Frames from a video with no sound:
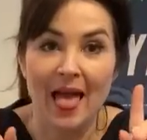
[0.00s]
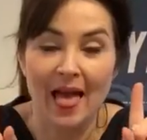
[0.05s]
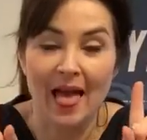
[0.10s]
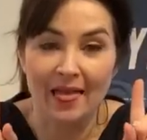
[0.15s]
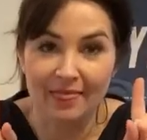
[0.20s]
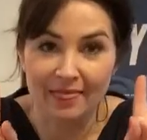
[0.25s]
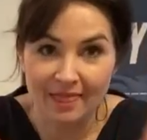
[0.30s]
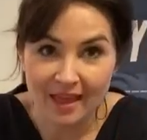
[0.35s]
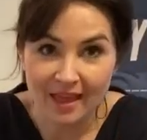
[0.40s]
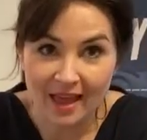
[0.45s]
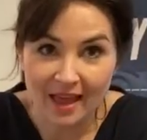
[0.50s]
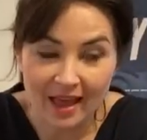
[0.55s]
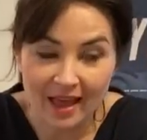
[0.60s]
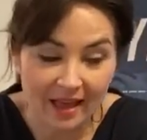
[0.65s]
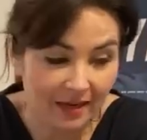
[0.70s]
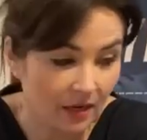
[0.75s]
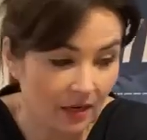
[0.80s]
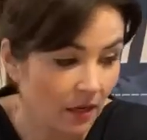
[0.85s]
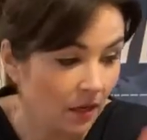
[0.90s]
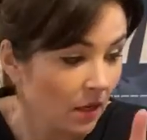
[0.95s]
and
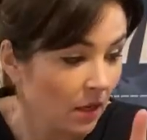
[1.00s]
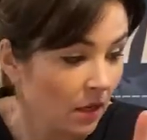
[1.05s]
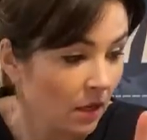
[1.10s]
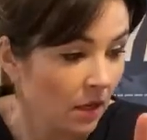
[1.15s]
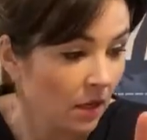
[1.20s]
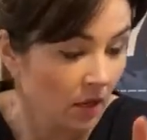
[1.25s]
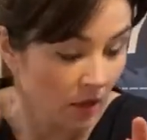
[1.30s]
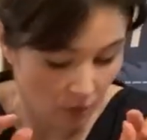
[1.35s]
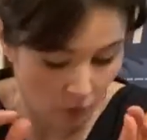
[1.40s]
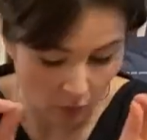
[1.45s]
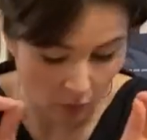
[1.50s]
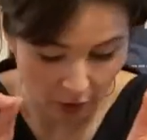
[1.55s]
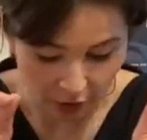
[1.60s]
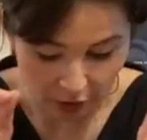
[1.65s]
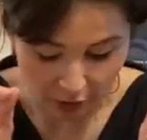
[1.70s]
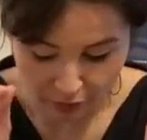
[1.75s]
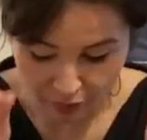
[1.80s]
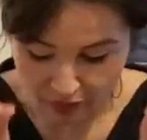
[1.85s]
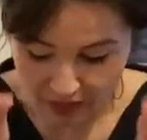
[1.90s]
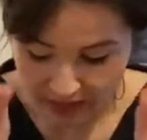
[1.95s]
then we're
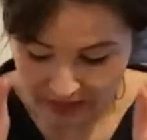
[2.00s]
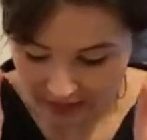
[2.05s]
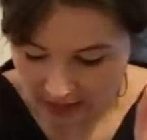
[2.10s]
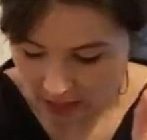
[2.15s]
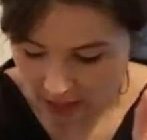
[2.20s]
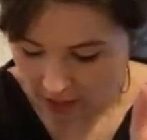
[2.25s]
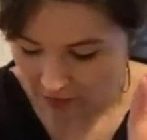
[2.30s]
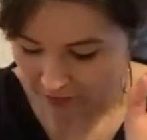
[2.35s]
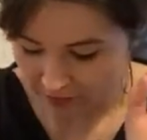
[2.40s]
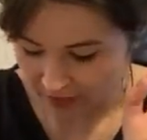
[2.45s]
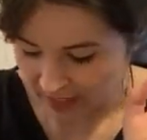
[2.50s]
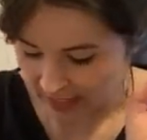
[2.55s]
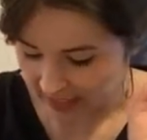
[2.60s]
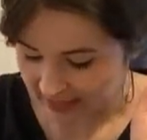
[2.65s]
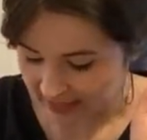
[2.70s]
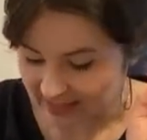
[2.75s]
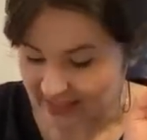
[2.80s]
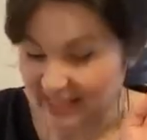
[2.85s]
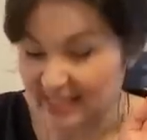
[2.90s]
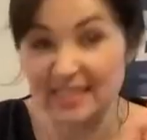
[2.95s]
going to press it over, and
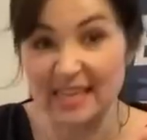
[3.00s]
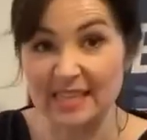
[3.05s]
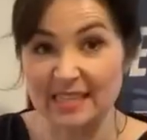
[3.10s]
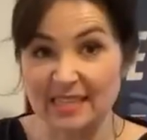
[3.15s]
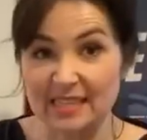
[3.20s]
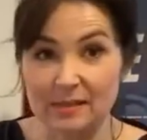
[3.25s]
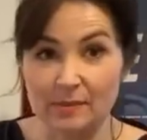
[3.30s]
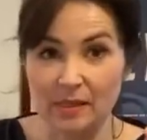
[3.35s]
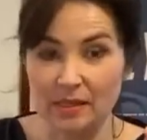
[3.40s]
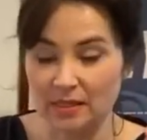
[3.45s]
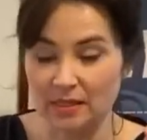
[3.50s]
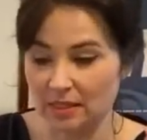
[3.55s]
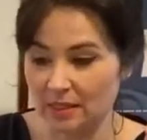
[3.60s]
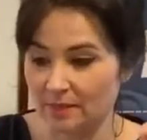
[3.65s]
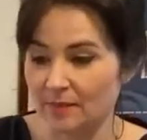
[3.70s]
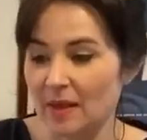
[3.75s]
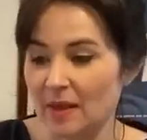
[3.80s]
it's a centimetre,